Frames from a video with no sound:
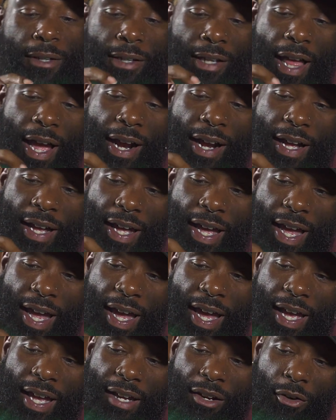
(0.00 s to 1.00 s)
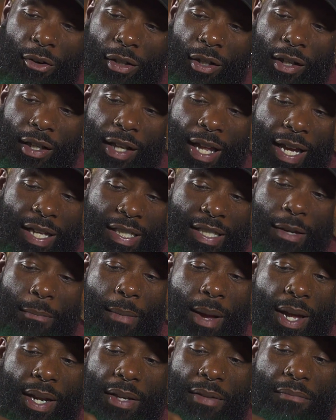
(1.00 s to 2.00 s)
like a hand, or look like
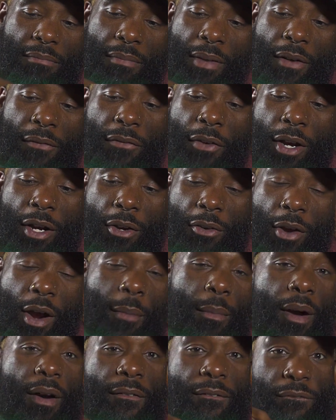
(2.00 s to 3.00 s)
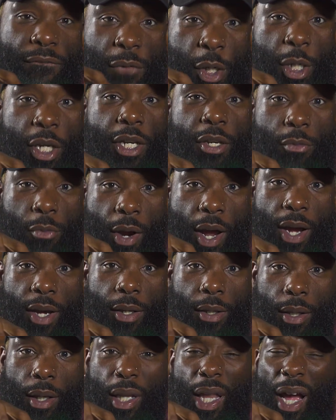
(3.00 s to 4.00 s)
somebody motherfucking grandma's foot,
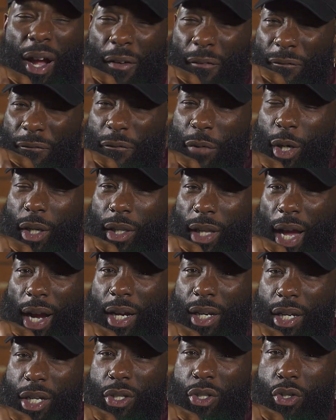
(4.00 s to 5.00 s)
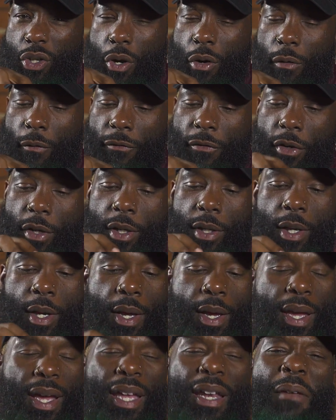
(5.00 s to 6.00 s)
right? Look like a foot, like a Ninja Turtle foot.
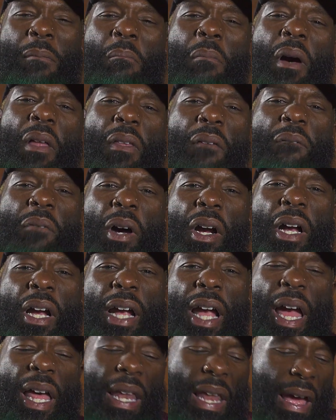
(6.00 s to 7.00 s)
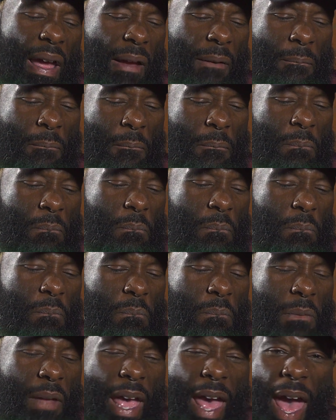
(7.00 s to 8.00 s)
And the motherfucker got like
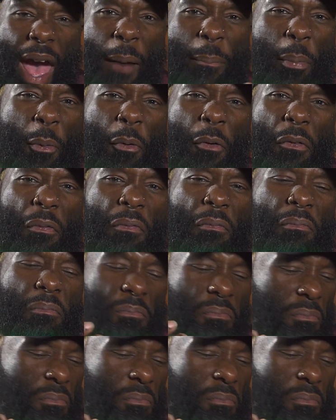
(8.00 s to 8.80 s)
apple